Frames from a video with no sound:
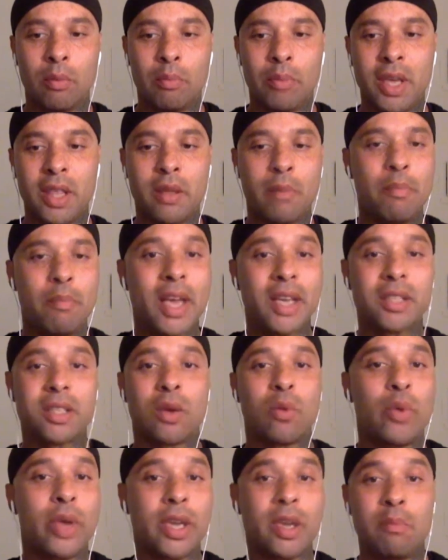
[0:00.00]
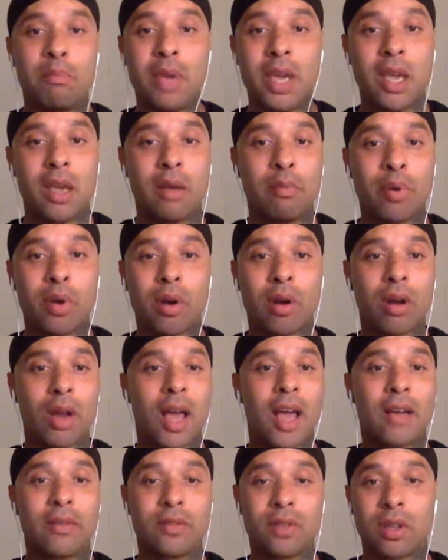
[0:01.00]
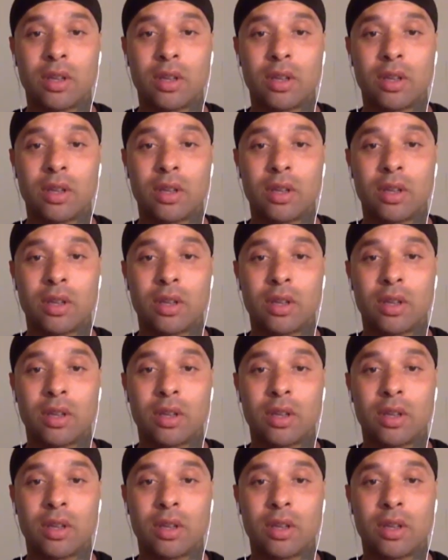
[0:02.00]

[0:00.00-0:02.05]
be the best that we can be and put our lives